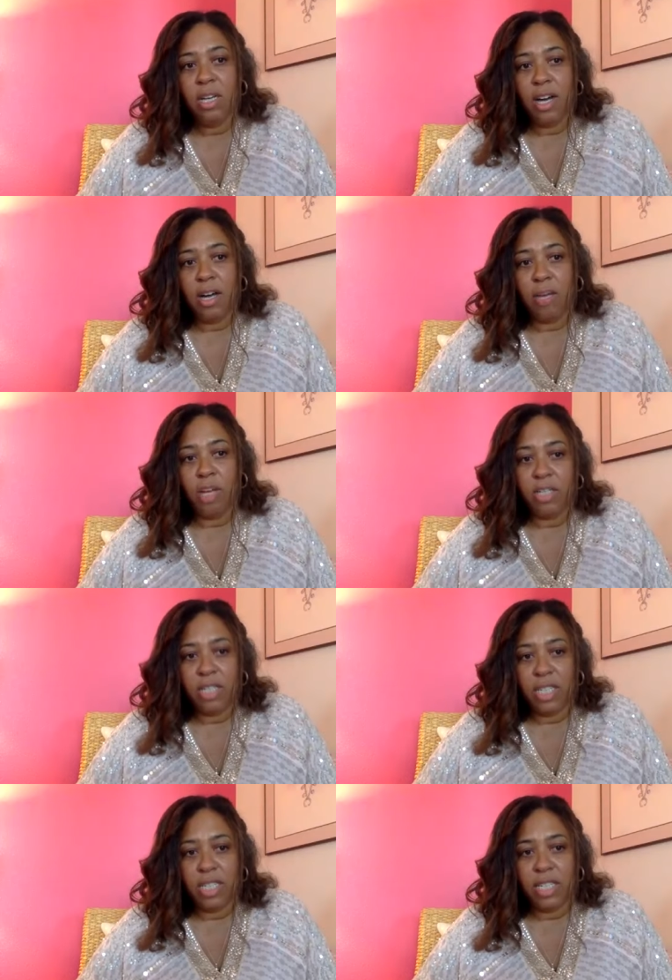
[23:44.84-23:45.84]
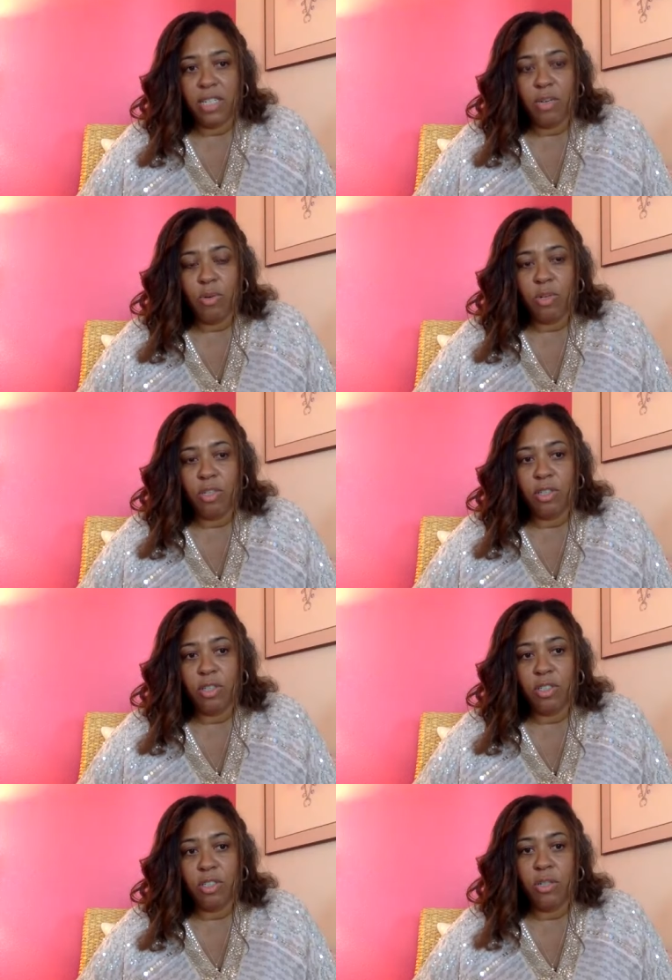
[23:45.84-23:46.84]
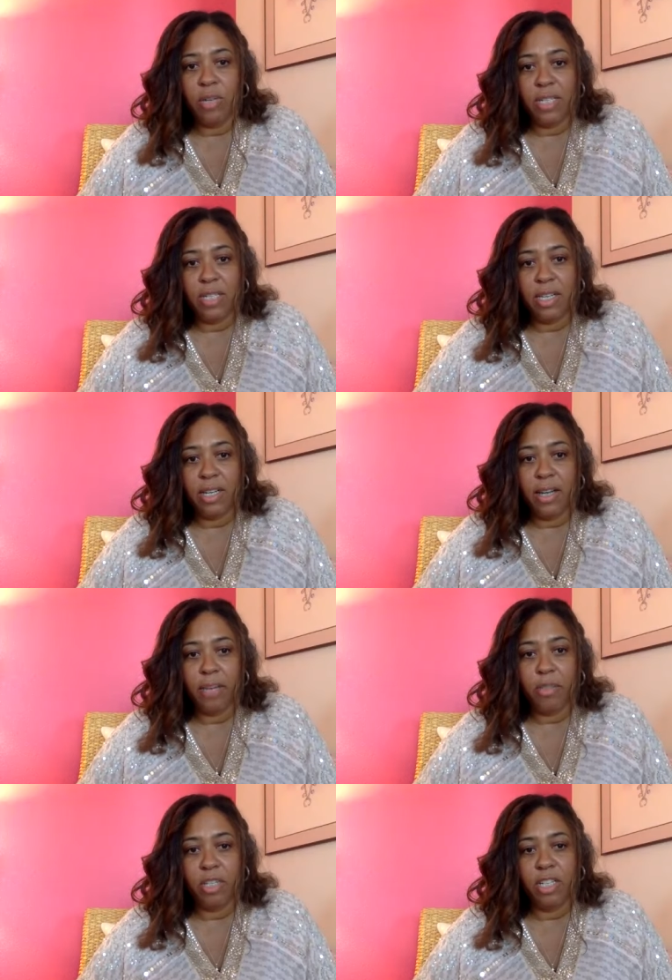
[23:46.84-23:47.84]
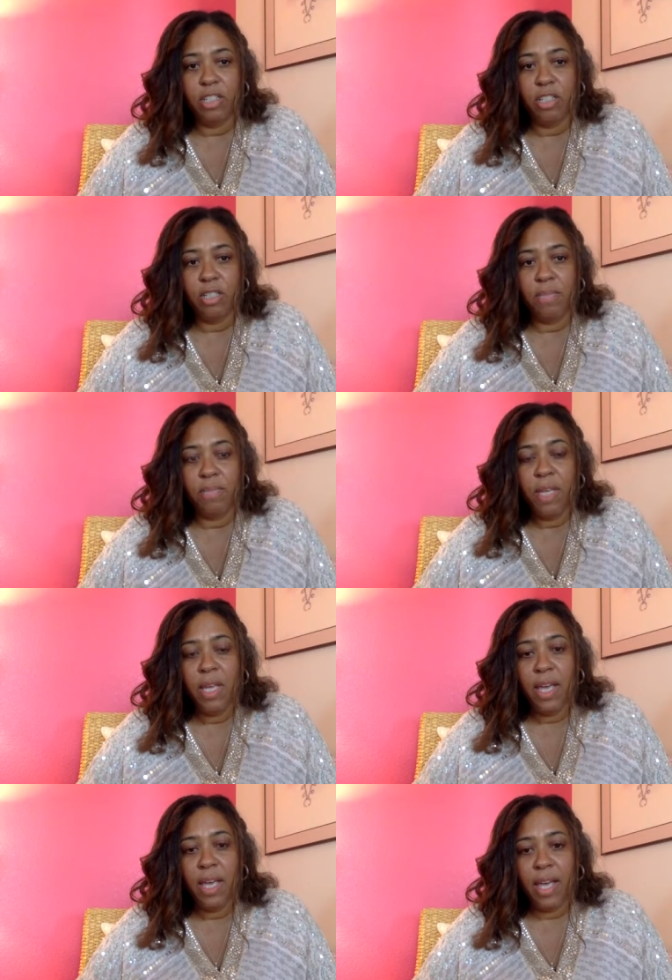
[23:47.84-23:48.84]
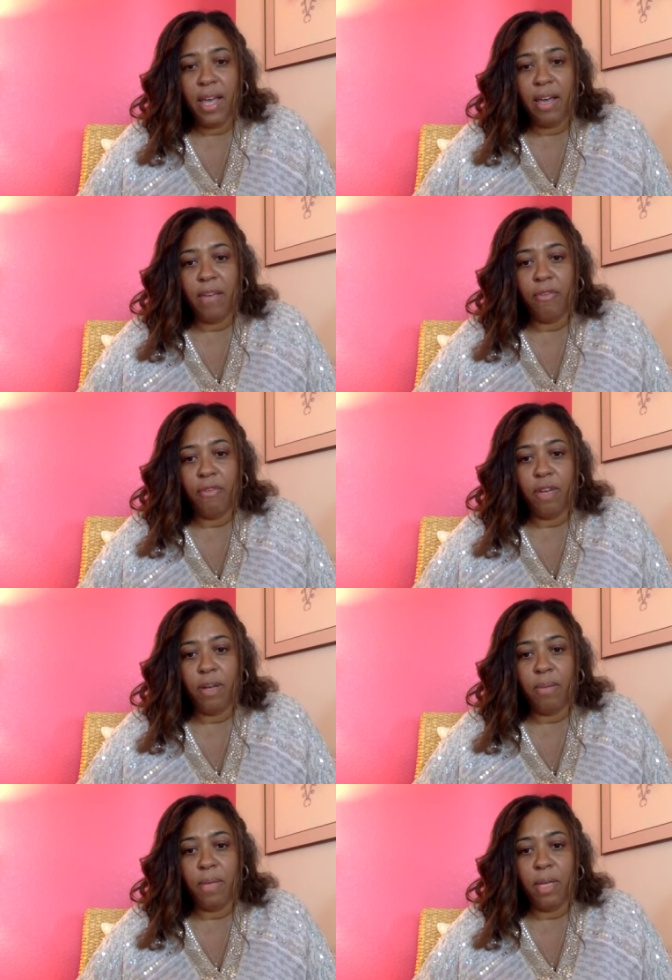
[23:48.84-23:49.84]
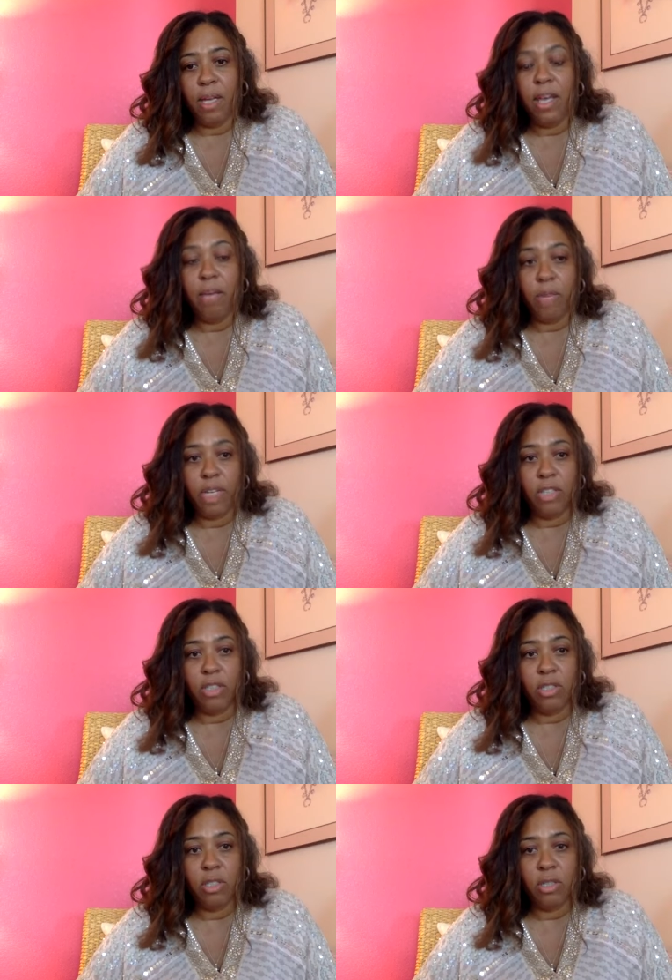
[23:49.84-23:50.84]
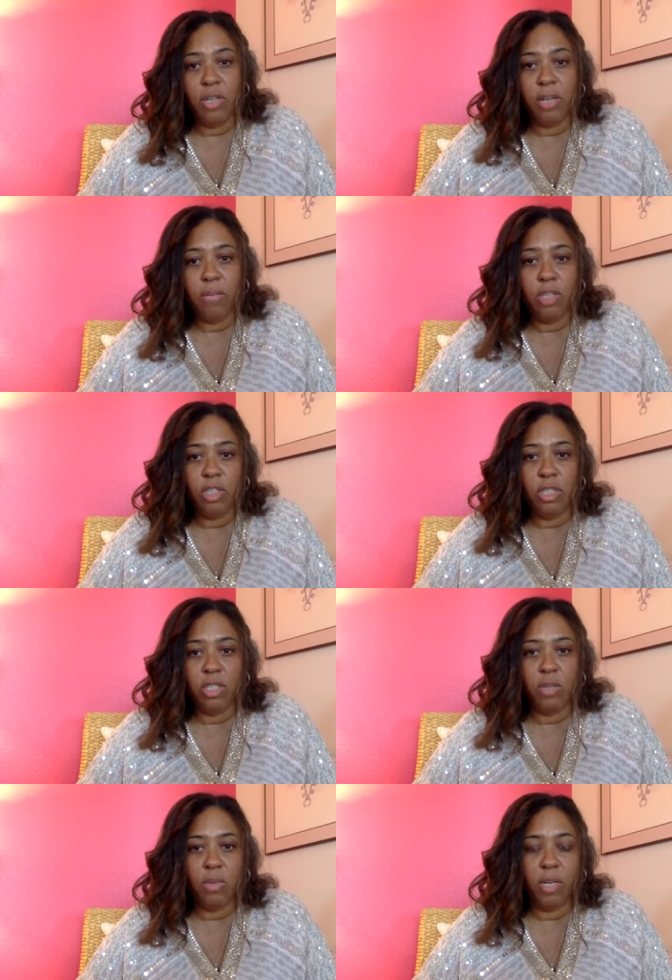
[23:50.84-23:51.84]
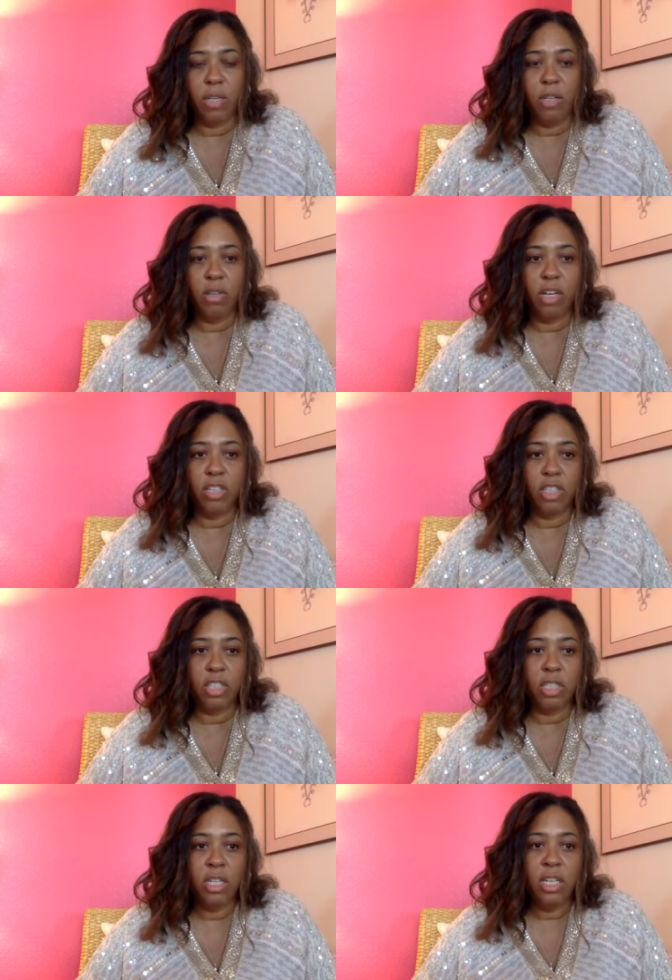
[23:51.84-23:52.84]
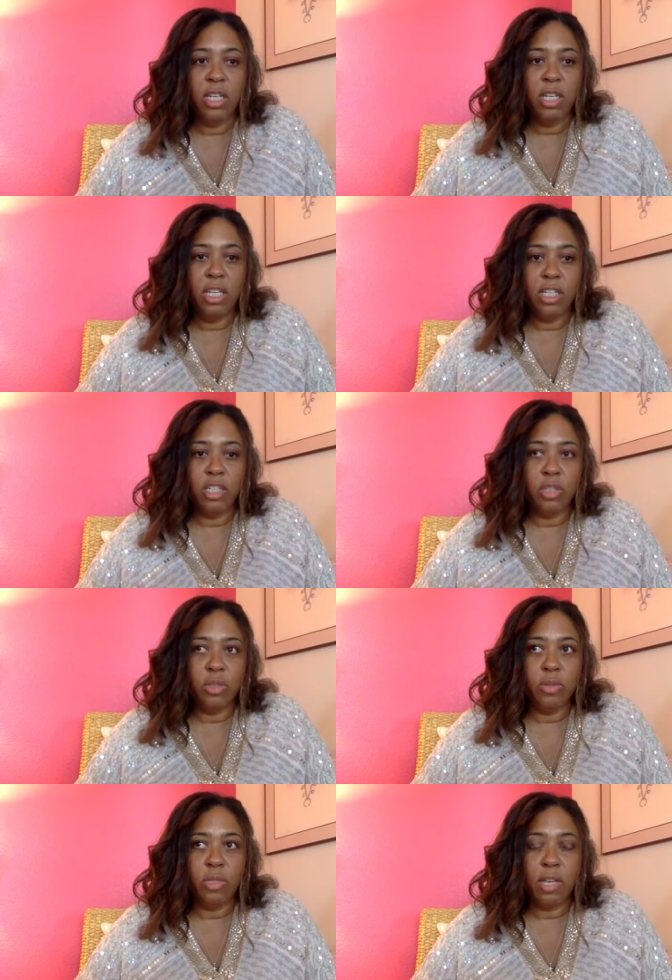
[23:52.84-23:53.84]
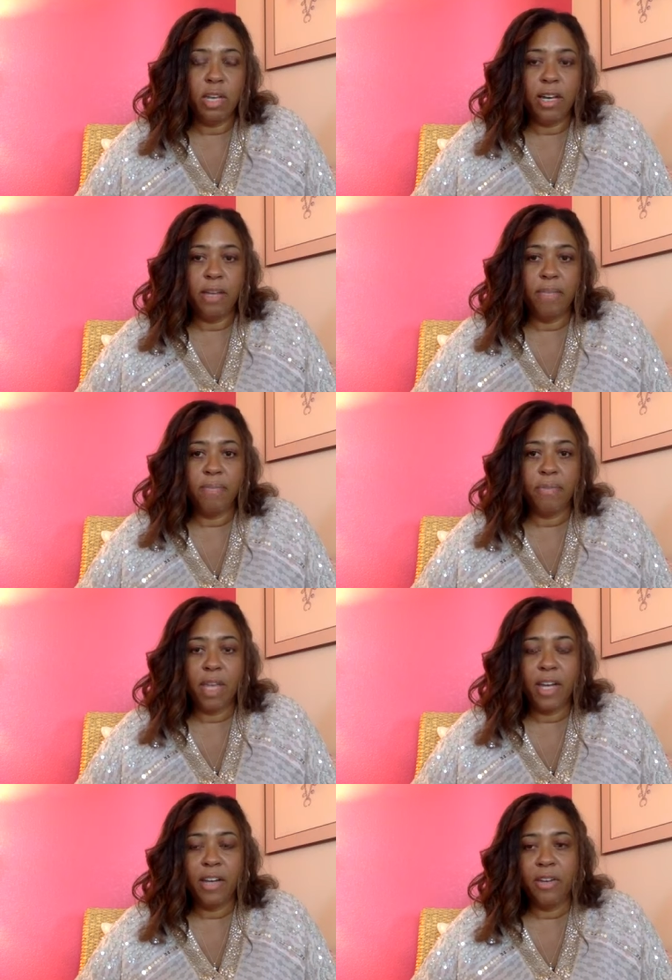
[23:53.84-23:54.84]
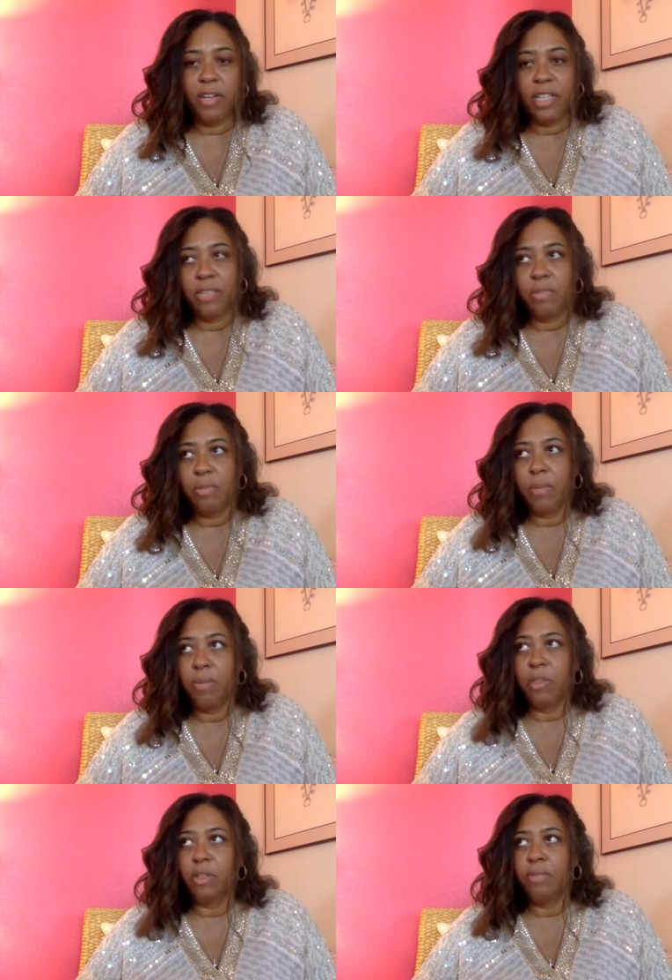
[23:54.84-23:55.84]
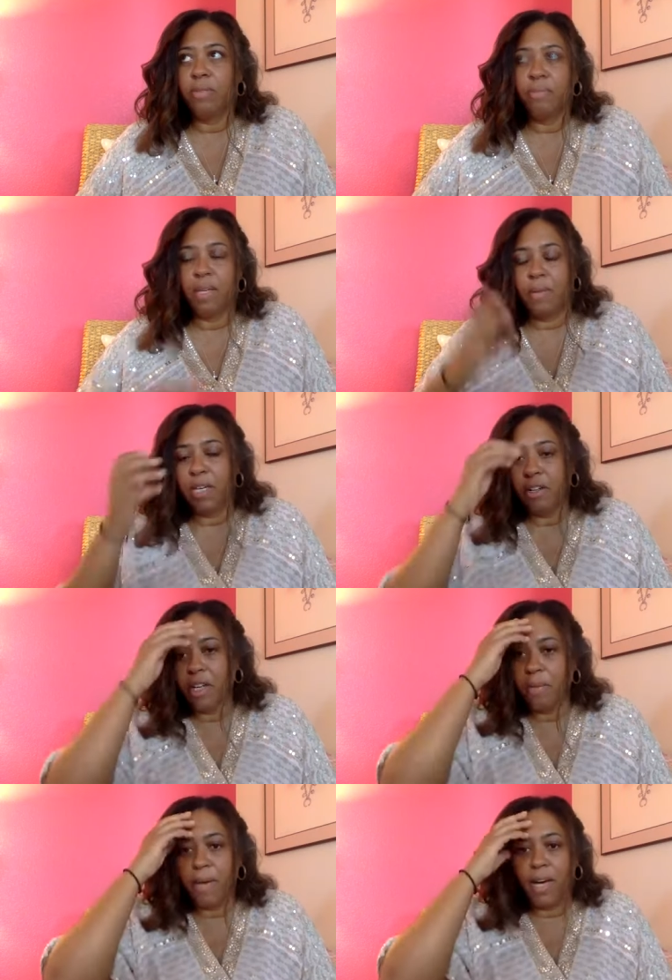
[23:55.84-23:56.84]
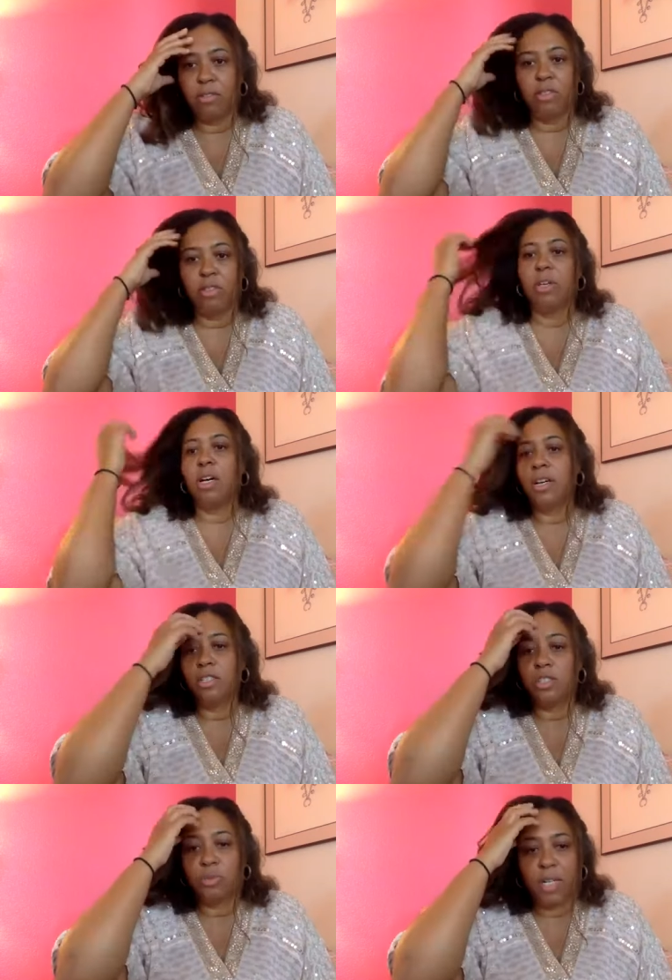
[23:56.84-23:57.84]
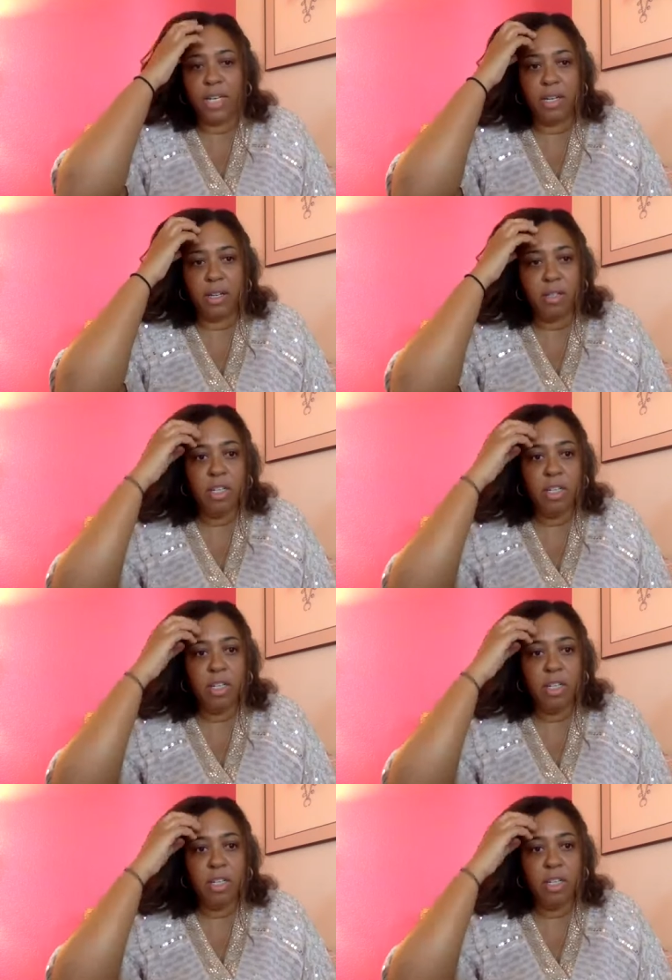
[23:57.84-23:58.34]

um, longstanding or new onset hypertension, and from hemorrhage. So hemorrhage is still one of the largest issues. Um, I know you guys remember maybe hearing about uh, Serena